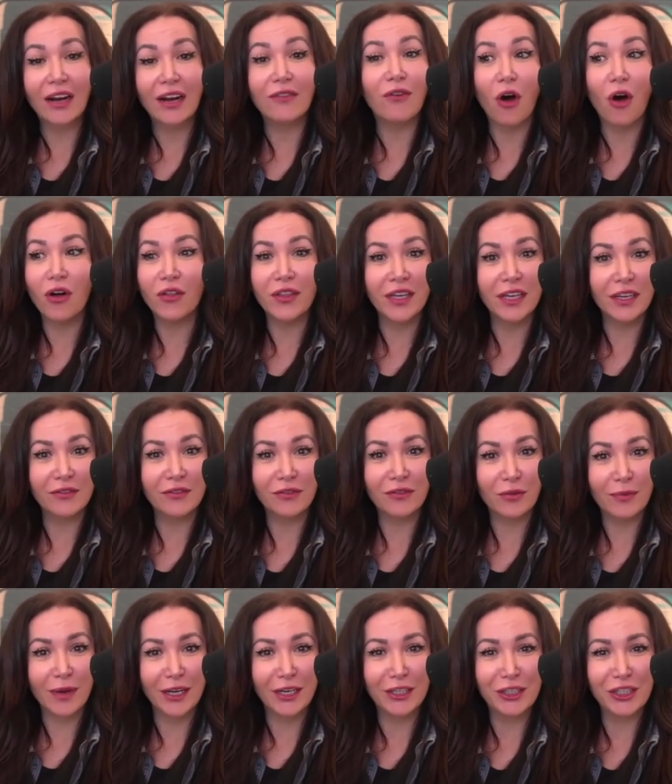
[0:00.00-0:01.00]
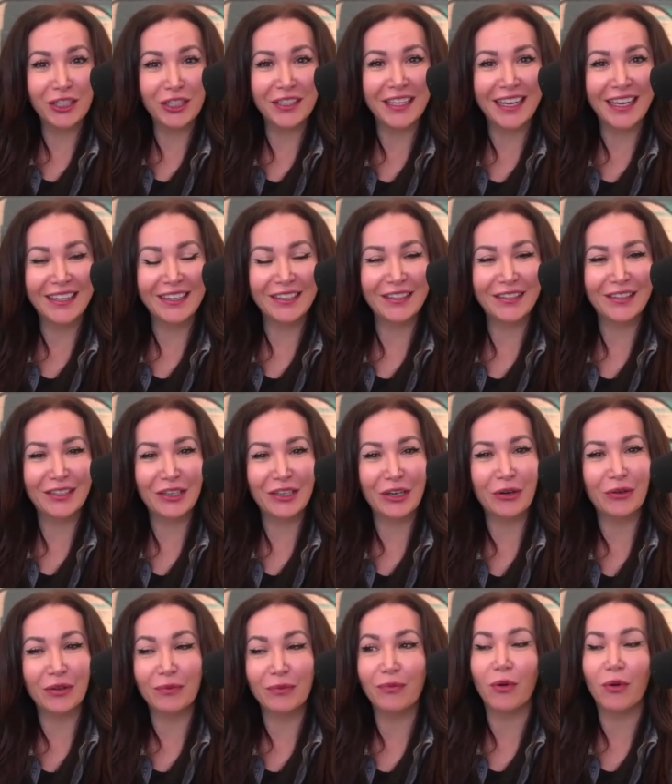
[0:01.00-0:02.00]
of all the information that the
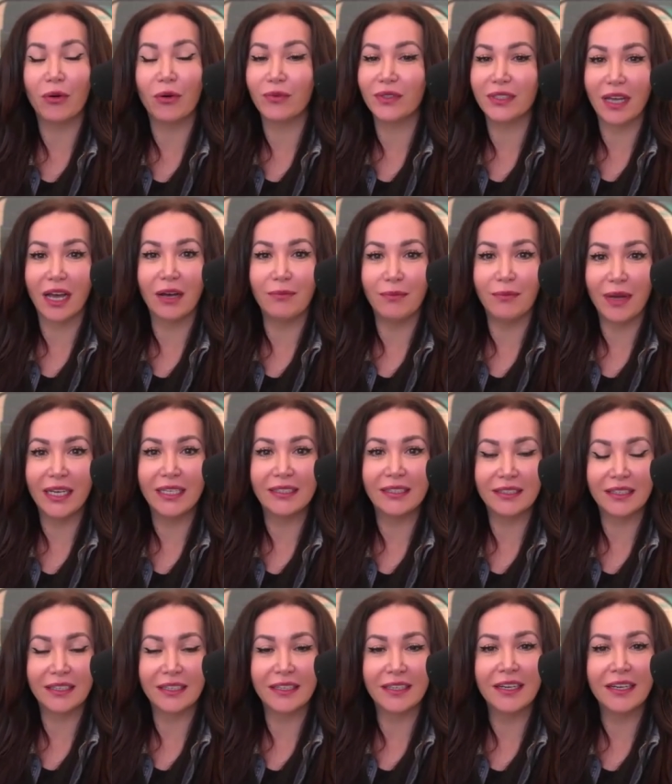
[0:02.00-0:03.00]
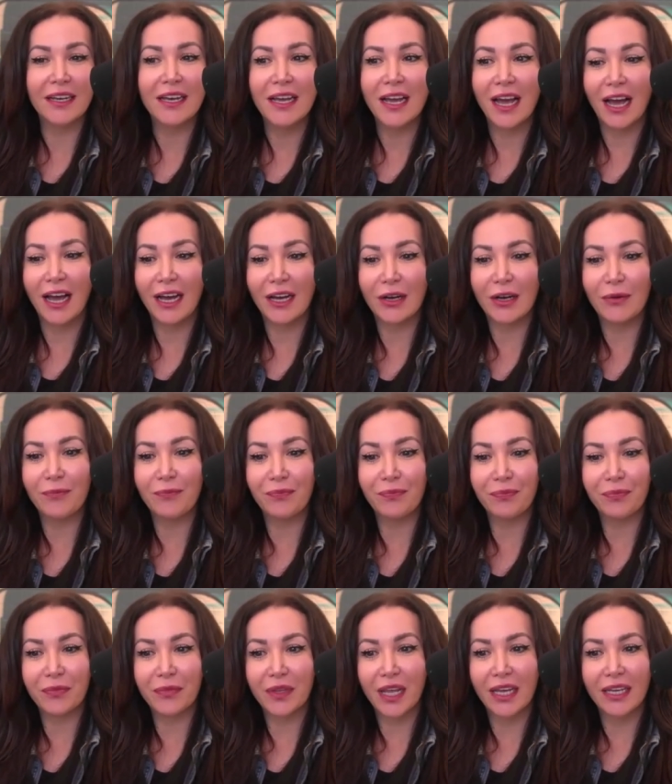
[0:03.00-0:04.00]
report was amazing,
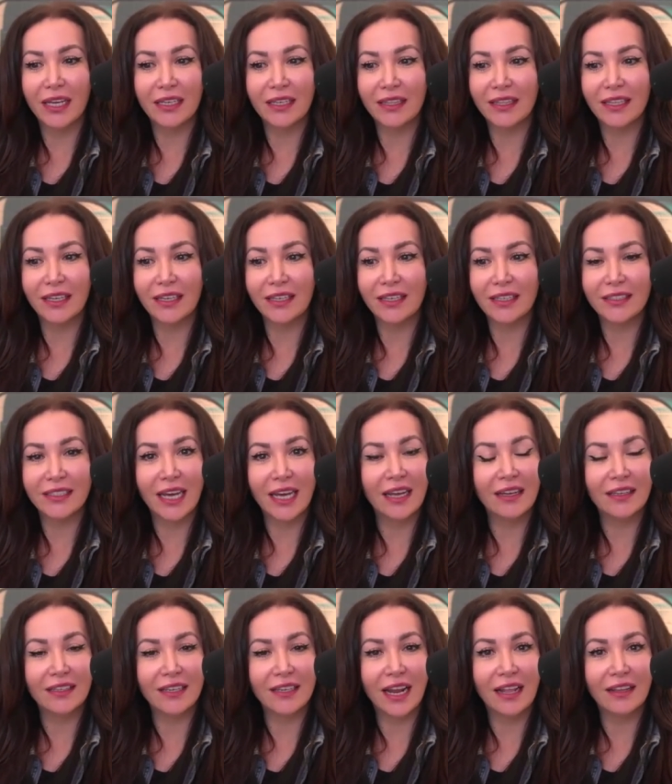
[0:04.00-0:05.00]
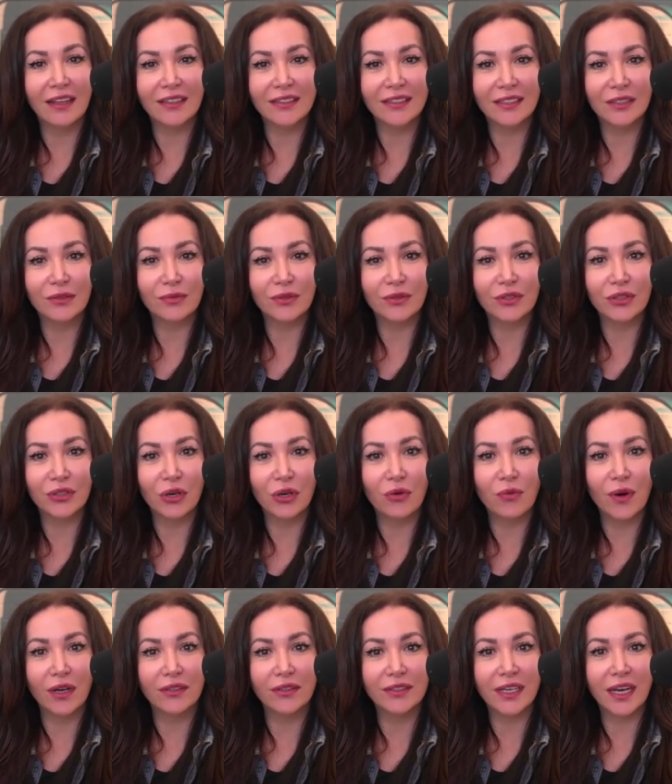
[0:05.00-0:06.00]
and the data analysis was so
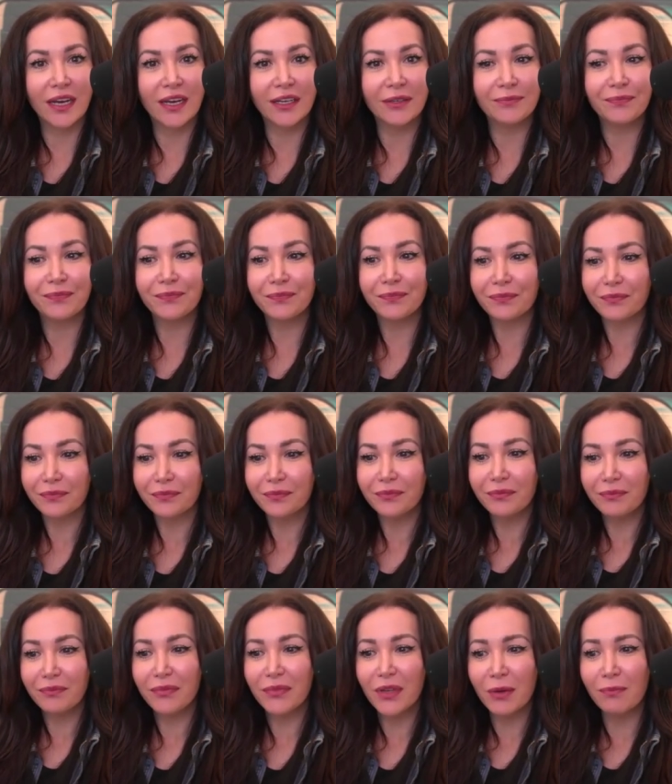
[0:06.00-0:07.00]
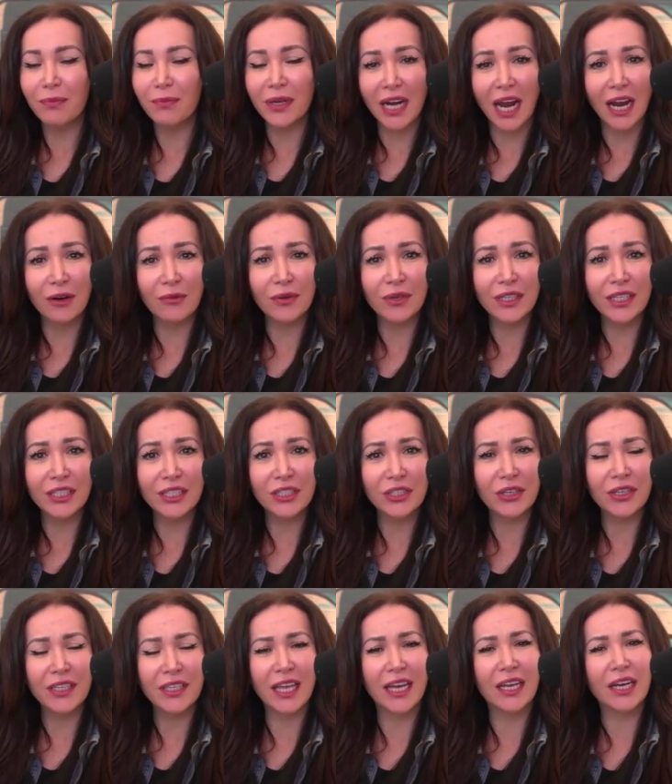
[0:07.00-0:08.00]
well done. But I really
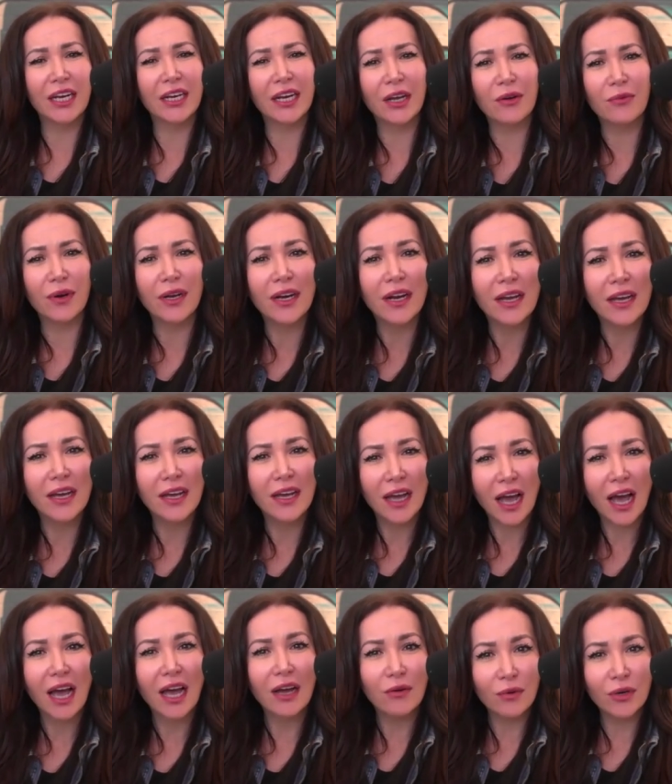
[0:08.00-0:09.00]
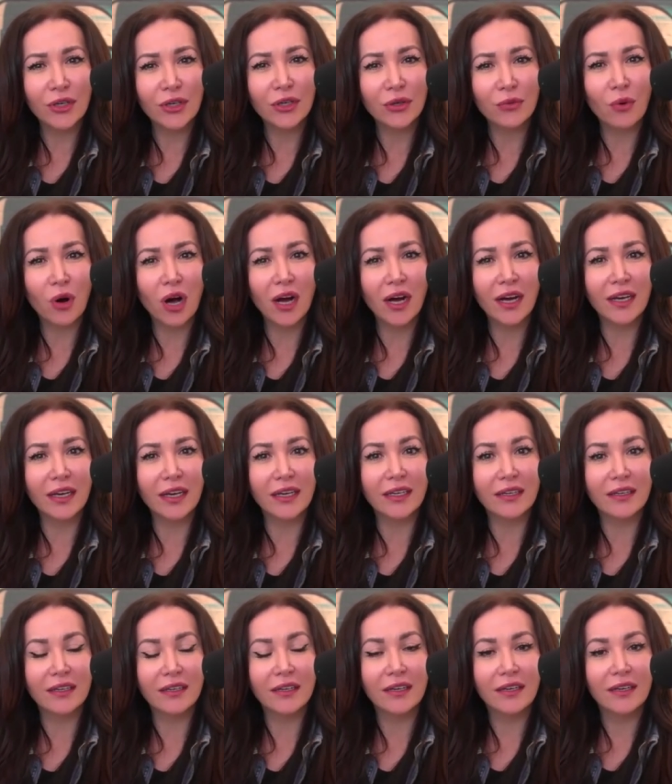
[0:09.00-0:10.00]
took that and I went, I wonder
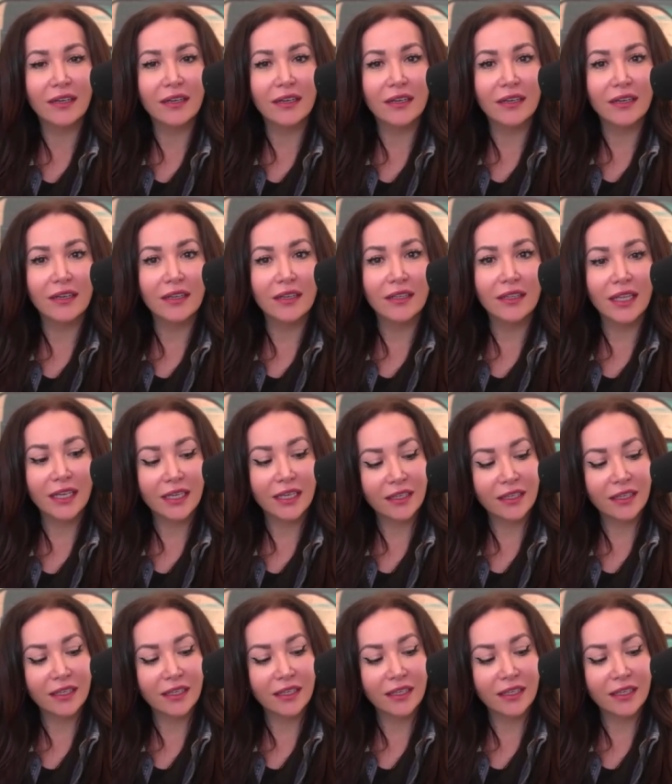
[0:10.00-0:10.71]
why. Like,